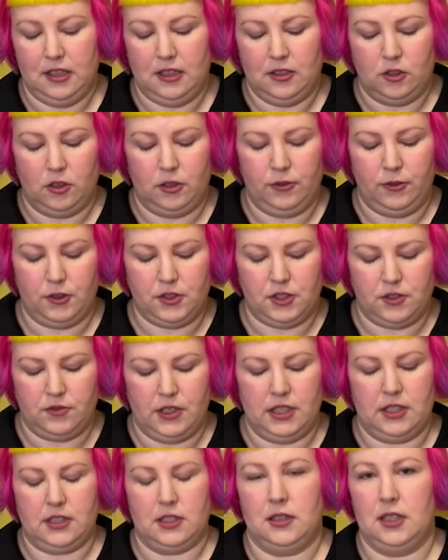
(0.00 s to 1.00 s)
no false
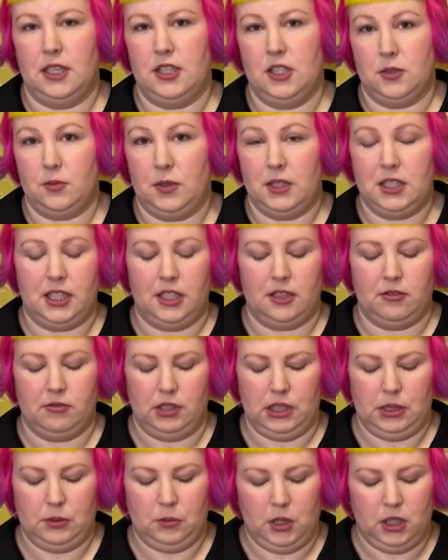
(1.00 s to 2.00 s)
fits, and they just went together
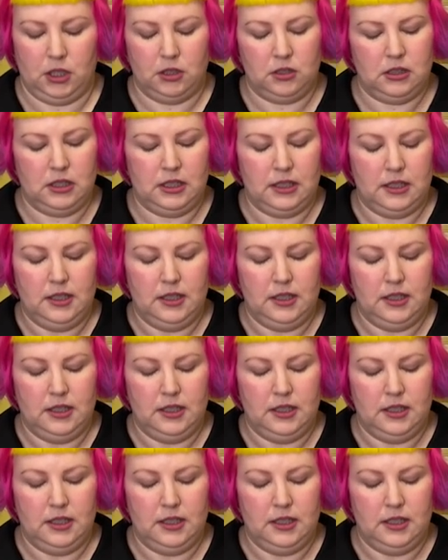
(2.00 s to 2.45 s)
really well.